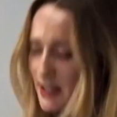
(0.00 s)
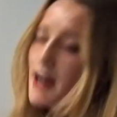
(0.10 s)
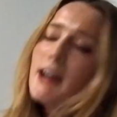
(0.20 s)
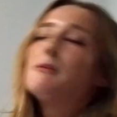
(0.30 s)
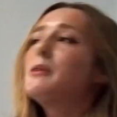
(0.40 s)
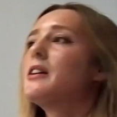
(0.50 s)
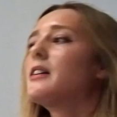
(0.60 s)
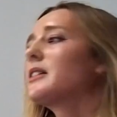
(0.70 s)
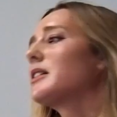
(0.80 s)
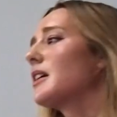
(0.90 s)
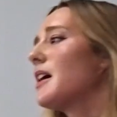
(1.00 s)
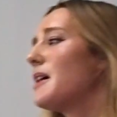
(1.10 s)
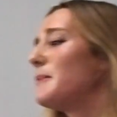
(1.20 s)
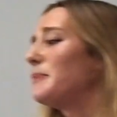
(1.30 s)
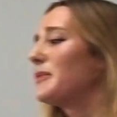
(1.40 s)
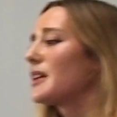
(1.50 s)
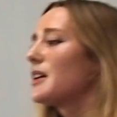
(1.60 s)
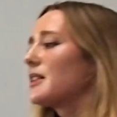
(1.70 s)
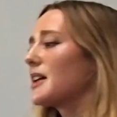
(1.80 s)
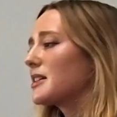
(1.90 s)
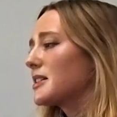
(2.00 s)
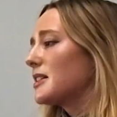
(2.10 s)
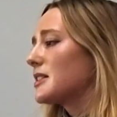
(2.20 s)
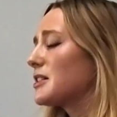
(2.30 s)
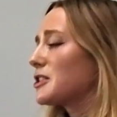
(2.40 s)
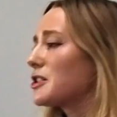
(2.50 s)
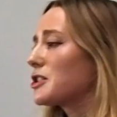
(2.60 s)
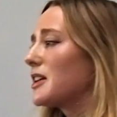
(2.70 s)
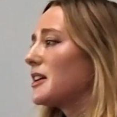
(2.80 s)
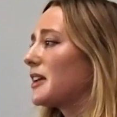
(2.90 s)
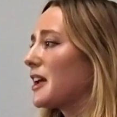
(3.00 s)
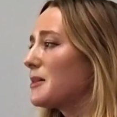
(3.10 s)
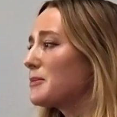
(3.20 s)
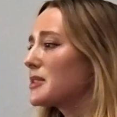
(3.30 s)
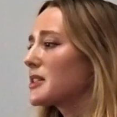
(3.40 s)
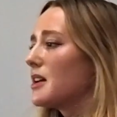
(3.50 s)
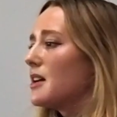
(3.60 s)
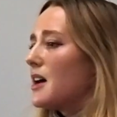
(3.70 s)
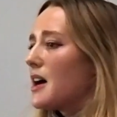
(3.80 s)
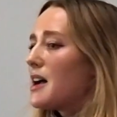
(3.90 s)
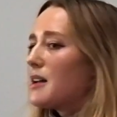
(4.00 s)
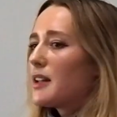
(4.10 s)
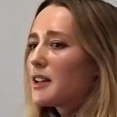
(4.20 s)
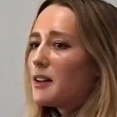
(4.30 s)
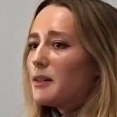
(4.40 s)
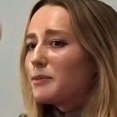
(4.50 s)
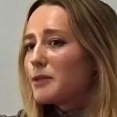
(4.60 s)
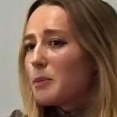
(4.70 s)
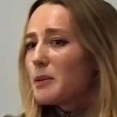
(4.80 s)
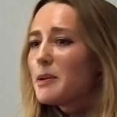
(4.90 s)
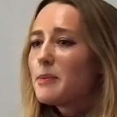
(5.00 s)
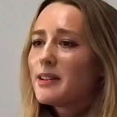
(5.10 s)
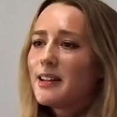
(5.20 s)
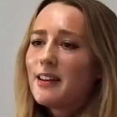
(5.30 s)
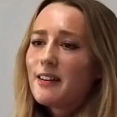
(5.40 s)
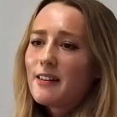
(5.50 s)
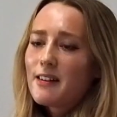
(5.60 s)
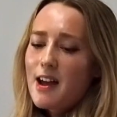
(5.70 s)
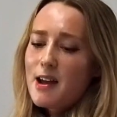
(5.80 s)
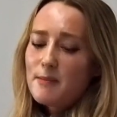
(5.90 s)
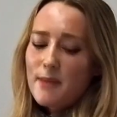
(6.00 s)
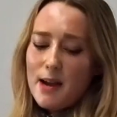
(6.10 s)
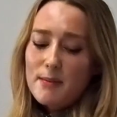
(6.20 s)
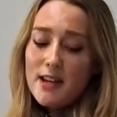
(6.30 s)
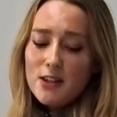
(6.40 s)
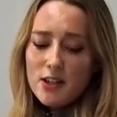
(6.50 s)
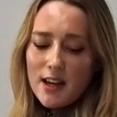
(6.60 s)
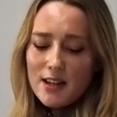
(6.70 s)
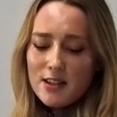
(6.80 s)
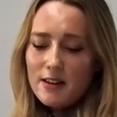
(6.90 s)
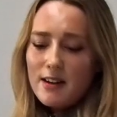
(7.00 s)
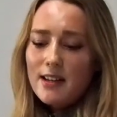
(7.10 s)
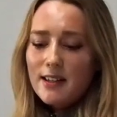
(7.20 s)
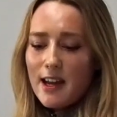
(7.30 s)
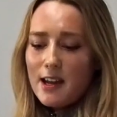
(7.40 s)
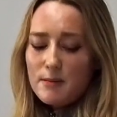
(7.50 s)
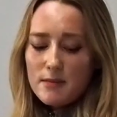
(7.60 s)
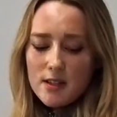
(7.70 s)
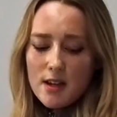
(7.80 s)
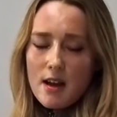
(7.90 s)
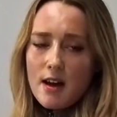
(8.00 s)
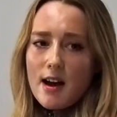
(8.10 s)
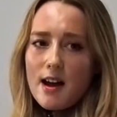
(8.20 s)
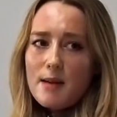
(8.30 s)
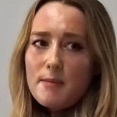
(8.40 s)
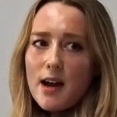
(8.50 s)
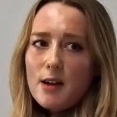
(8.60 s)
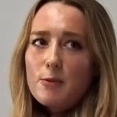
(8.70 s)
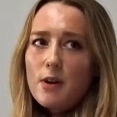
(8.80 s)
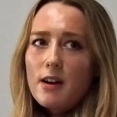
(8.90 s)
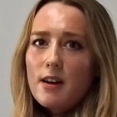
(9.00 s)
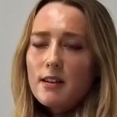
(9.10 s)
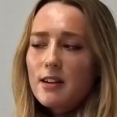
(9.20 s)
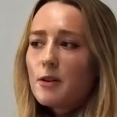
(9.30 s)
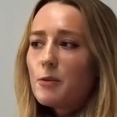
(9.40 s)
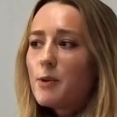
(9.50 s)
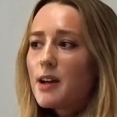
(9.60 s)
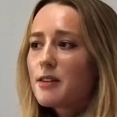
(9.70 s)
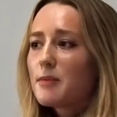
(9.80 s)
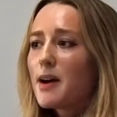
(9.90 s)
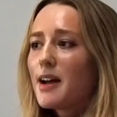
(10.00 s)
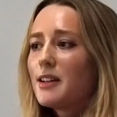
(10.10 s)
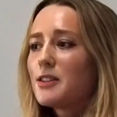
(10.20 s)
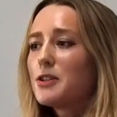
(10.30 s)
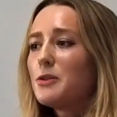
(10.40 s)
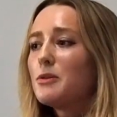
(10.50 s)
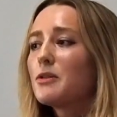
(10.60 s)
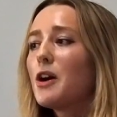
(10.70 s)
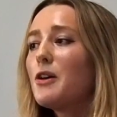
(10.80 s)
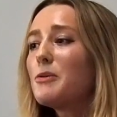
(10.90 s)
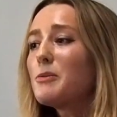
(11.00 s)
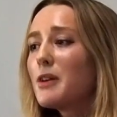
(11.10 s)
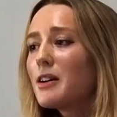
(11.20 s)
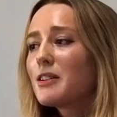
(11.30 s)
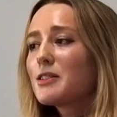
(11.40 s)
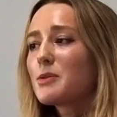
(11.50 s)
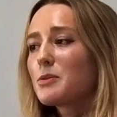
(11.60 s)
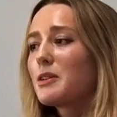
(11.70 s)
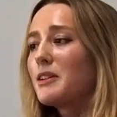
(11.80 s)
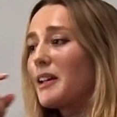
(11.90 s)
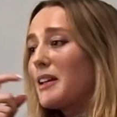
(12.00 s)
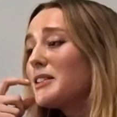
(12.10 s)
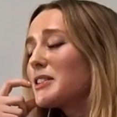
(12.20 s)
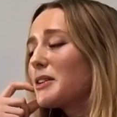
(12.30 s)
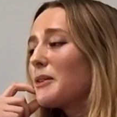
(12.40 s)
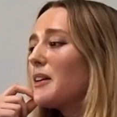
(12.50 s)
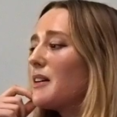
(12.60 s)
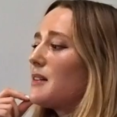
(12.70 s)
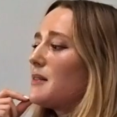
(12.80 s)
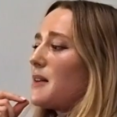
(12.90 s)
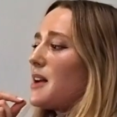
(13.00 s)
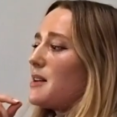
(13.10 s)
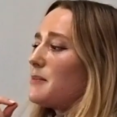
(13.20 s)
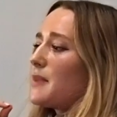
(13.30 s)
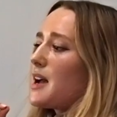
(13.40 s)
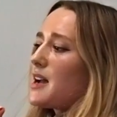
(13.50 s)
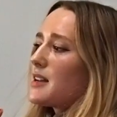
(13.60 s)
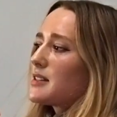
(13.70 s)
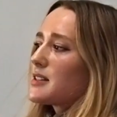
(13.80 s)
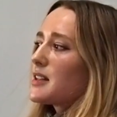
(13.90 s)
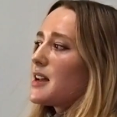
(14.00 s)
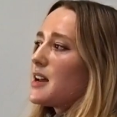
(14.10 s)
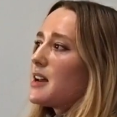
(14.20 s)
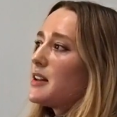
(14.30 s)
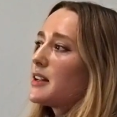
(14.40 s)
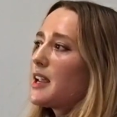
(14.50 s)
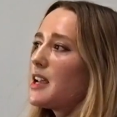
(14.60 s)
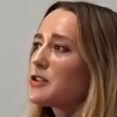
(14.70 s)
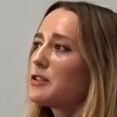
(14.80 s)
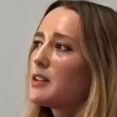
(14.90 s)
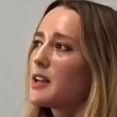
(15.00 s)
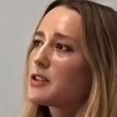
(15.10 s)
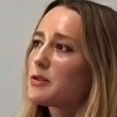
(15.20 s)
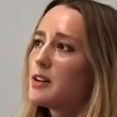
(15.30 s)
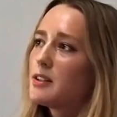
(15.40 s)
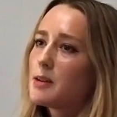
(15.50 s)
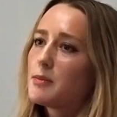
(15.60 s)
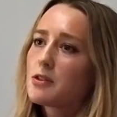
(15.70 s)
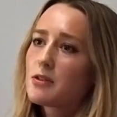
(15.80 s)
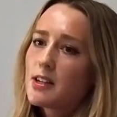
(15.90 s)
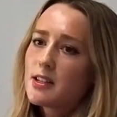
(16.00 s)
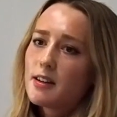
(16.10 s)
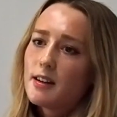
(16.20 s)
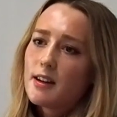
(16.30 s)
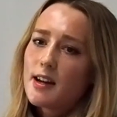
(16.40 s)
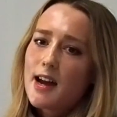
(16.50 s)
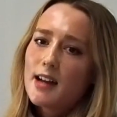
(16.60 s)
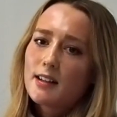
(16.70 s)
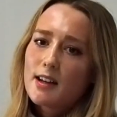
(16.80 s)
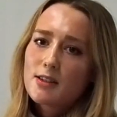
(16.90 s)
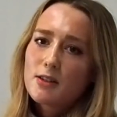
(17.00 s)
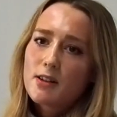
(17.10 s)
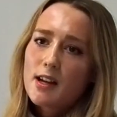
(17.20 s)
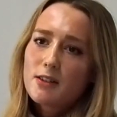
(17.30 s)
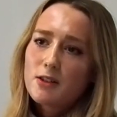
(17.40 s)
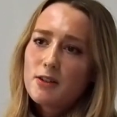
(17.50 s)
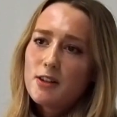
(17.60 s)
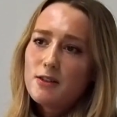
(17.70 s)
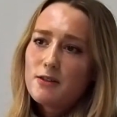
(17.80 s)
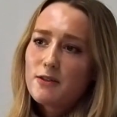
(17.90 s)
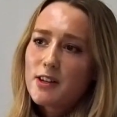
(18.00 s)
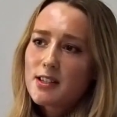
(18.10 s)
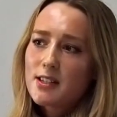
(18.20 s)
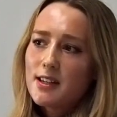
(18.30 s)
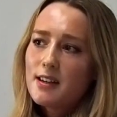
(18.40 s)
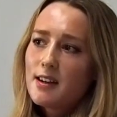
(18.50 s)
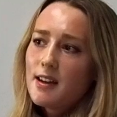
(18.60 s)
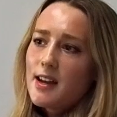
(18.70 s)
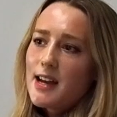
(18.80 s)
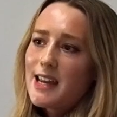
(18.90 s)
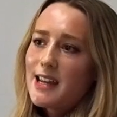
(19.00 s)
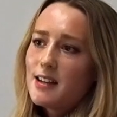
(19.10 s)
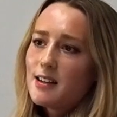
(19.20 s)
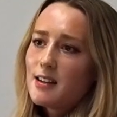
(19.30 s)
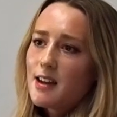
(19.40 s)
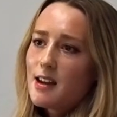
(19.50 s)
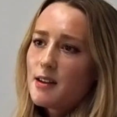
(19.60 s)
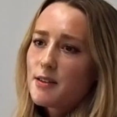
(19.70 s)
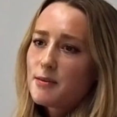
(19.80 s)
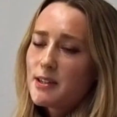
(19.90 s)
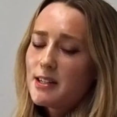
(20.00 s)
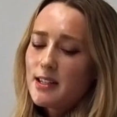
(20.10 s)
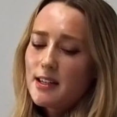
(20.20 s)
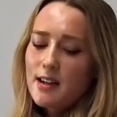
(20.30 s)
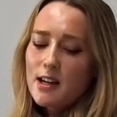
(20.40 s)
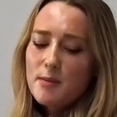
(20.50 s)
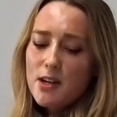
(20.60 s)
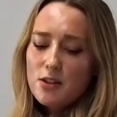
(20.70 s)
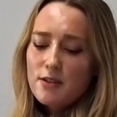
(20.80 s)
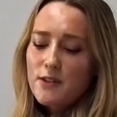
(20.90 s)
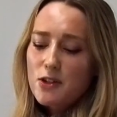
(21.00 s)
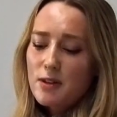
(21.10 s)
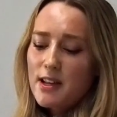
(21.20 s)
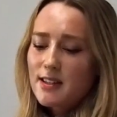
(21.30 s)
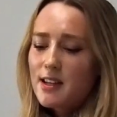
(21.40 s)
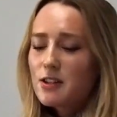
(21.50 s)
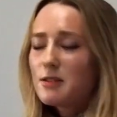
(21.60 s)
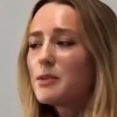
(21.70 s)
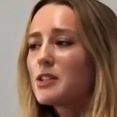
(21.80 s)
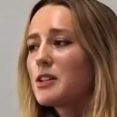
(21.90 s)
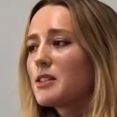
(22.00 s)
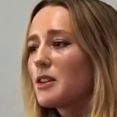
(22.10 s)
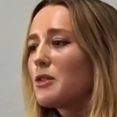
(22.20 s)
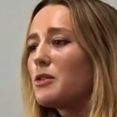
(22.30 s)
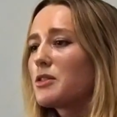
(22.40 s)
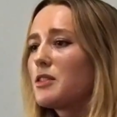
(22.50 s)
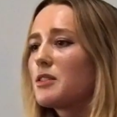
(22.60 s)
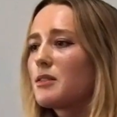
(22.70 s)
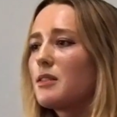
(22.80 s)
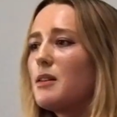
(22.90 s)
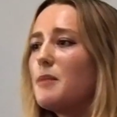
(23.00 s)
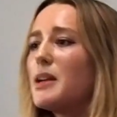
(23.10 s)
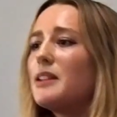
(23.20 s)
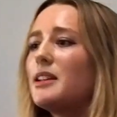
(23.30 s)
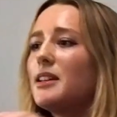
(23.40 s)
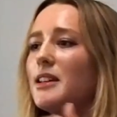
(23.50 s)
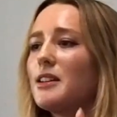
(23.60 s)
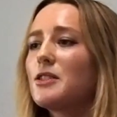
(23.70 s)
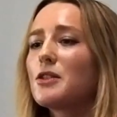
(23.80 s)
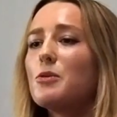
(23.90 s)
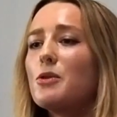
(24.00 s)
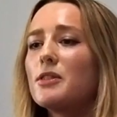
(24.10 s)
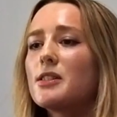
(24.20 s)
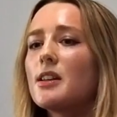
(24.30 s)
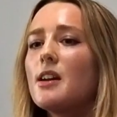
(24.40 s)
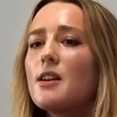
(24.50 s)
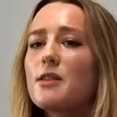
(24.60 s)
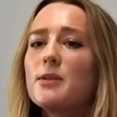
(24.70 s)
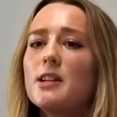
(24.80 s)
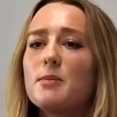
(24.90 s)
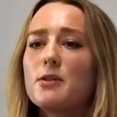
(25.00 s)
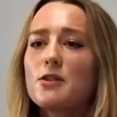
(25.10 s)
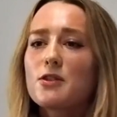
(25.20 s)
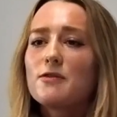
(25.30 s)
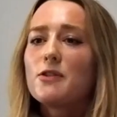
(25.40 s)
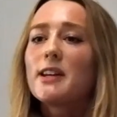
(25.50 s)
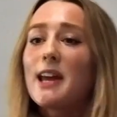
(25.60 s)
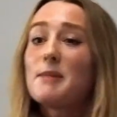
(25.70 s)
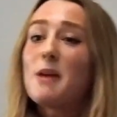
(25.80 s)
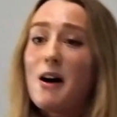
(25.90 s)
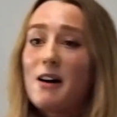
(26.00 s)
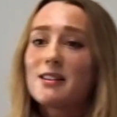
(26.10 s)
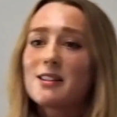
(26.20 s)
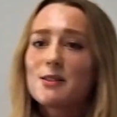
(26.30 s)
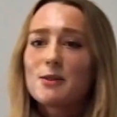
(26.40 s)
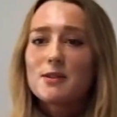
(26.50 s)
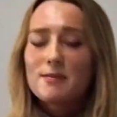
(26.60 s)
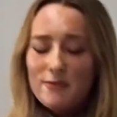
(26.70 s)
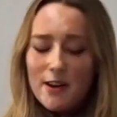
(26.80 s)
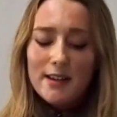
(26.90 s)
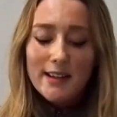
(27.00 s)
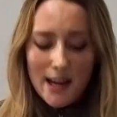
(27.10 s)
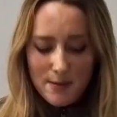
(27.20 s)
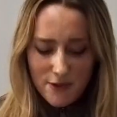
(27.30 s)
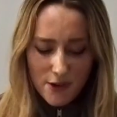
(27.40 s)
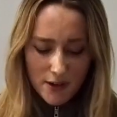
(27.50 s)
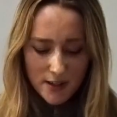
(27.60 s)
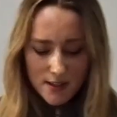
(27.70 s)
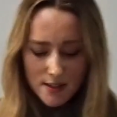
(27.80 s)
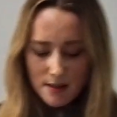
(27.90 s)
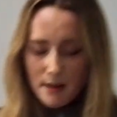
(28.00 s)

I work, like I said, tangentially in games. Like a couple of people in here, I'm an educator in games. I work with my 2 co-workers, which we're going to get into, as an occasional lecturer and demonstrator at Glasgow Caledonian University in 3D animation and visualization, which is a course that's mainly geared towards 3D production for game art. So it's very game focused.